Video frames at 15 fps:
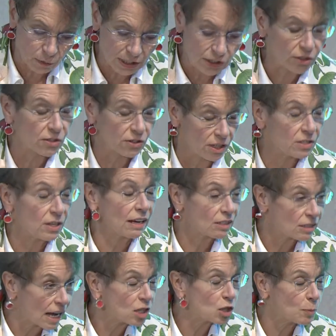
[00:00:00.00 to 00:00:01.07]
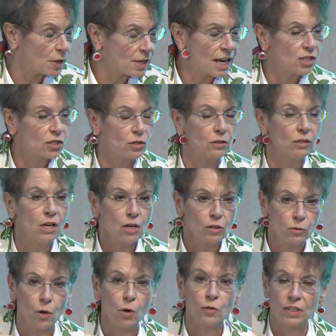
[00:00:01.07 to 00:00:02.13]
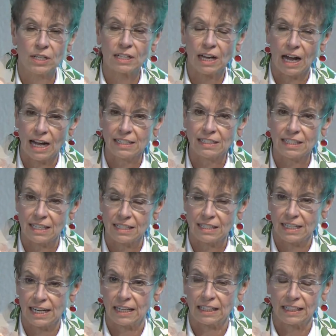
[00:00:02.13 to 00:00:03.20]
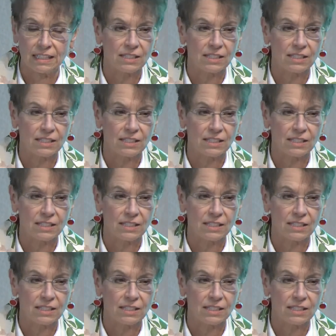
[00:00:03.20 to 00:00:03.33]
which is this exponential growth in content daily.